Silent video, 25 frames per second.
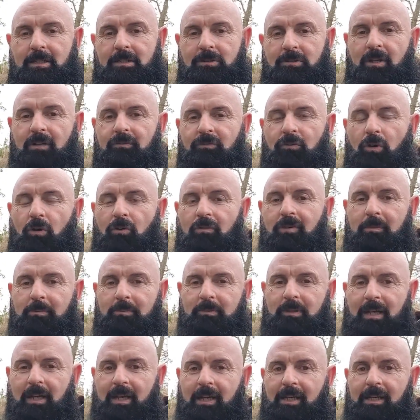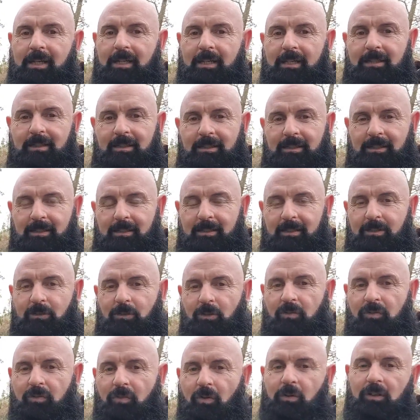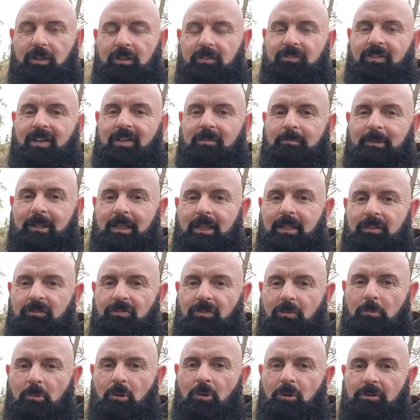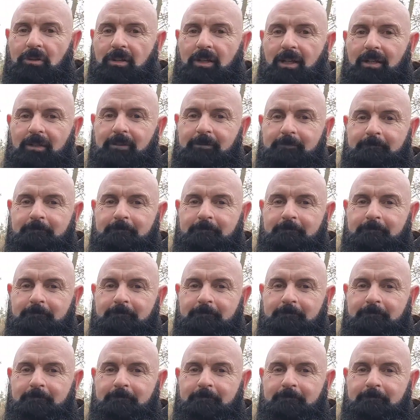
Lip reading: So I drove up today, took 45 minutes from Merthyr,